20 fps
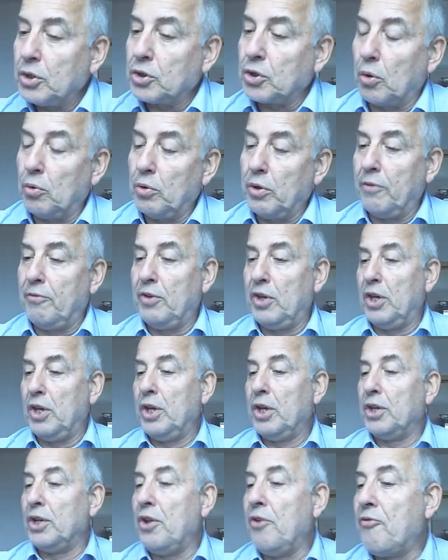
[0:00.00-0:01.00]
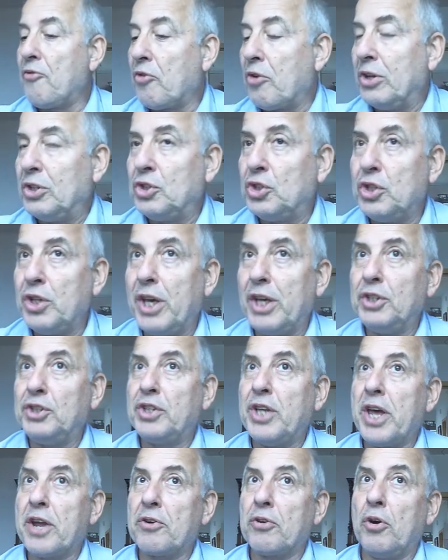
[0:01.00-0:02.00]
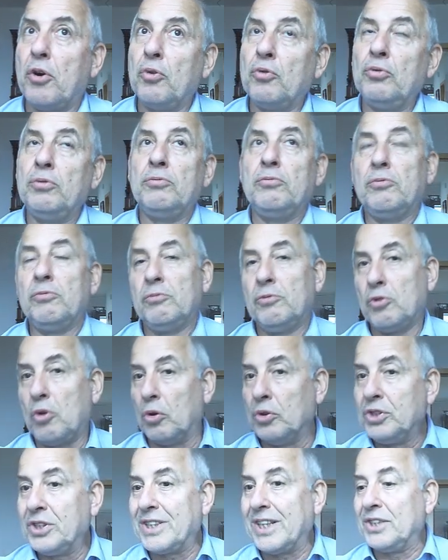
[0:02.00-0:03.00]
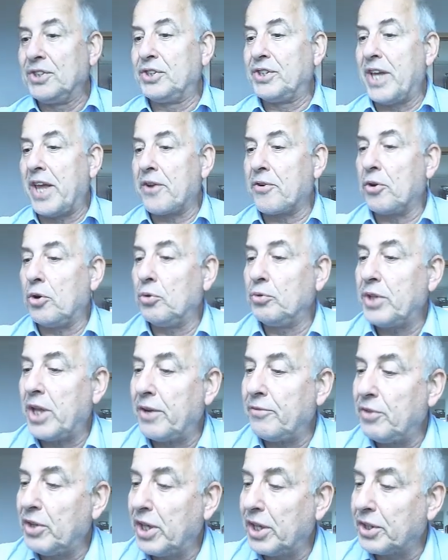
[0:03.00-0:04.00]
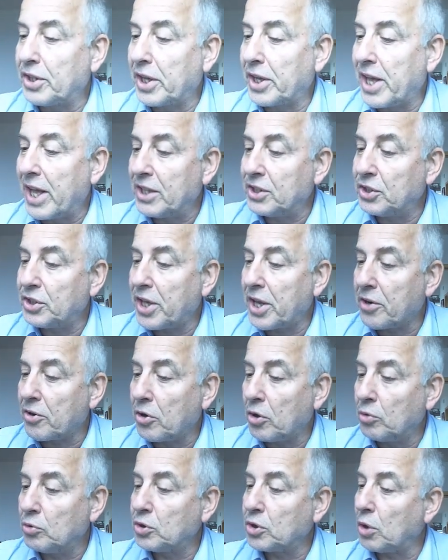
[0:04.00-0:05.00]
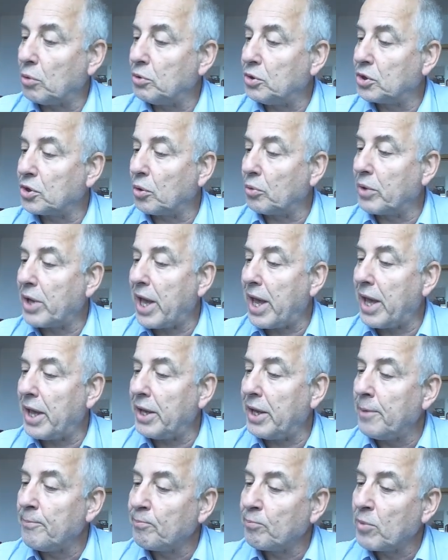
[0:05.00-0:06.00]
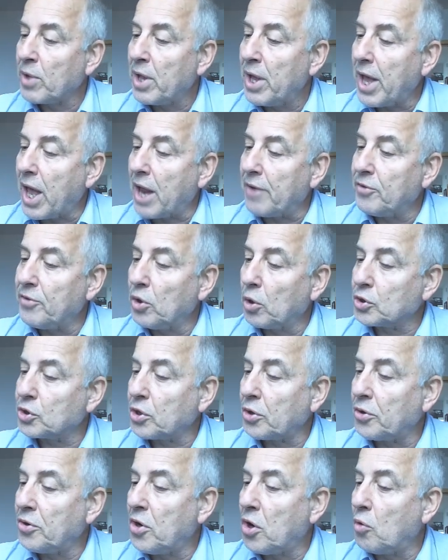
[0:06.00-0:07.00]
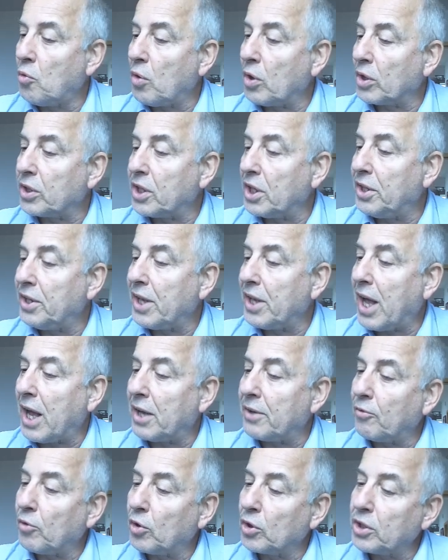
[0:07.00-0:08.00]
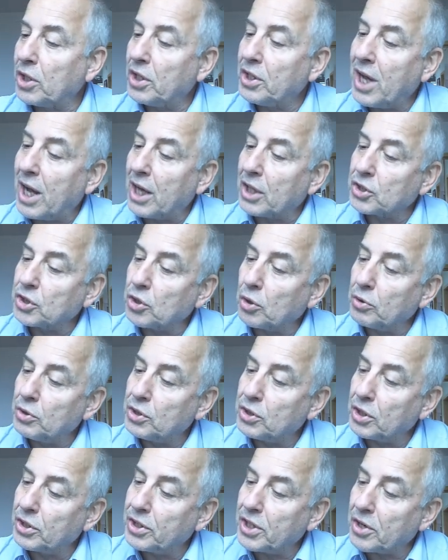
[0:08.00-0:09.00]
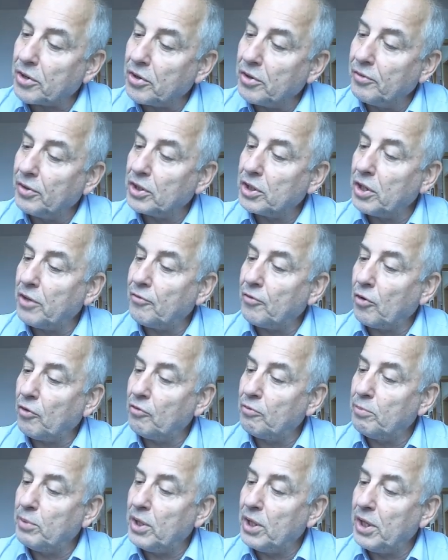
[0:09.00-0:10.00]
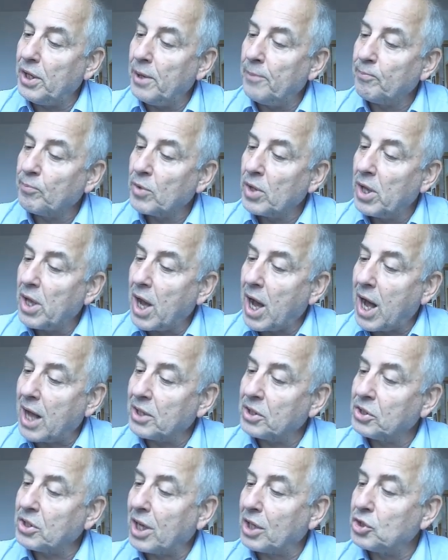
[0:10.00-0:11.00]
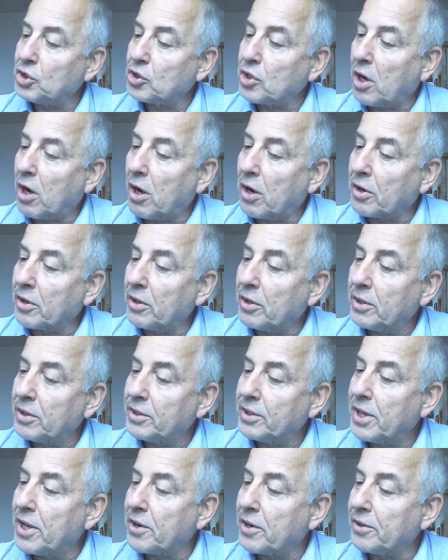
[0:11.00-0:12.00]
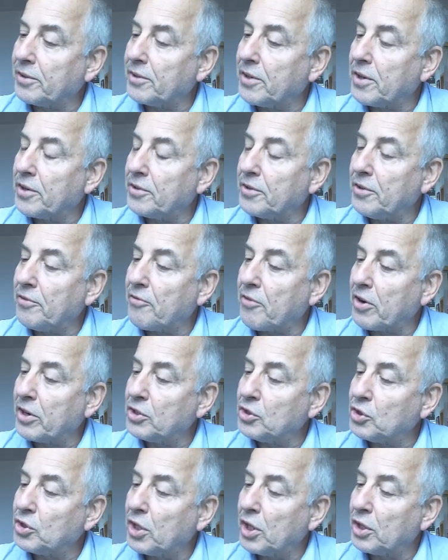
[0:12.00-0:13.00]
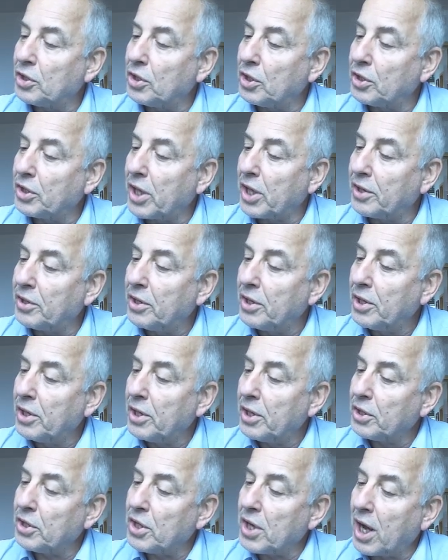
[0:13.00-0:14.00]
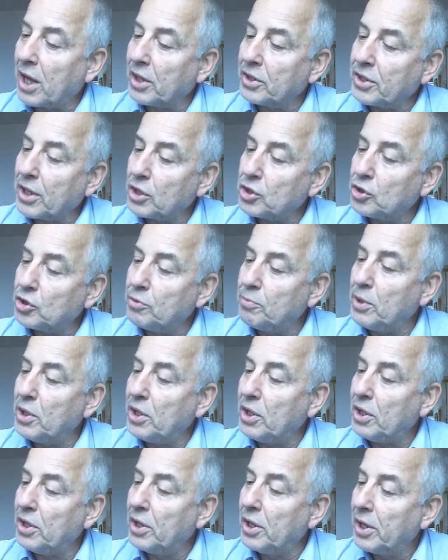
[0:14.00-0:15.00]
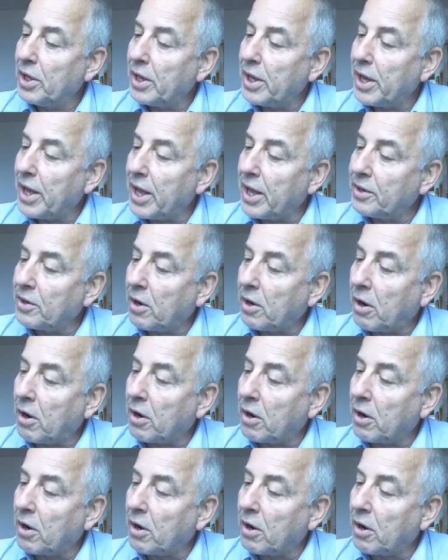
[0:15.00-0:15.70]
if we differentiate 0, constant 0, then we get again 0, so it's okay. And we also know what it does. So it's the derivative of B, untouched R differentiated, and the untouched B and R